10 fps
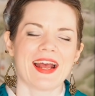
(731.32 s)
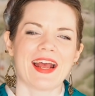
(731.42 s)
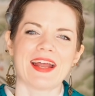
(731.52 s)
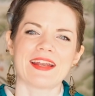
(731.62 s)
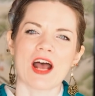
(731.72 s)

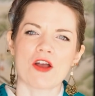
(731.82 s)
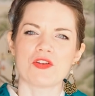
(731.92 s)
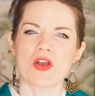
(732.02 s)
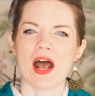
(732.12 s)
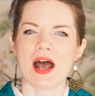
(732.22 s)
And now
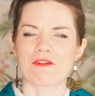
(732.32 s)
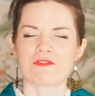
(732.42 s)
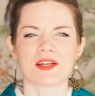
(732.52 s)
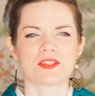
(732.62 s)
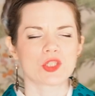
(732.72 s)
you have
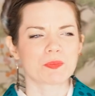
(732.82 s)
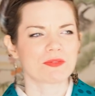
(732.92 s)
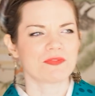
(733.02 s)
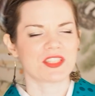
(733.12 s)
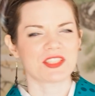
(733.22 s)
like super
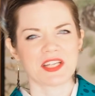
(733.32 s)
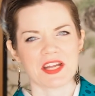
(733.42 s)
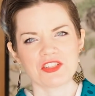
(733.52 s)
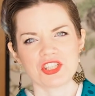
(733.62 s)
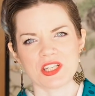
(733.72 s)
weird
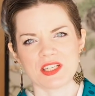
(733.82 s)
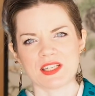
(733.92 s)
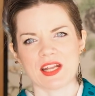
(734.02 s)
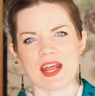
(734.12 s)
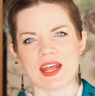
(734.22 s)

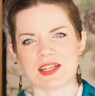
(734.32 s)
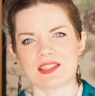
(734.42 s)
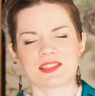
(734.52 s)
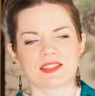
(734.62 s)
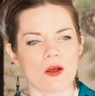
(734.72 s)
tension
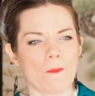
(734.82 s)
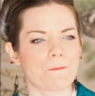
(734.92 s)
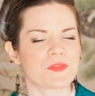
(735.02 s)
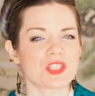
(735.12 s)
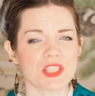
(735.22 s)
at
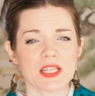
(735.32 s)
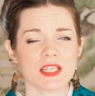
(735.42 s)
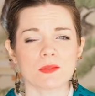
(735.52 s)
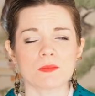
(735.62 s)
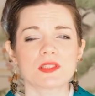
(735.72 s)
some
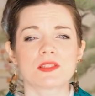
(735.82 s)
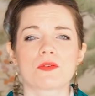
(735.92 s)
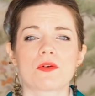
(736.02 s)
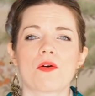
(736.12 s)
seams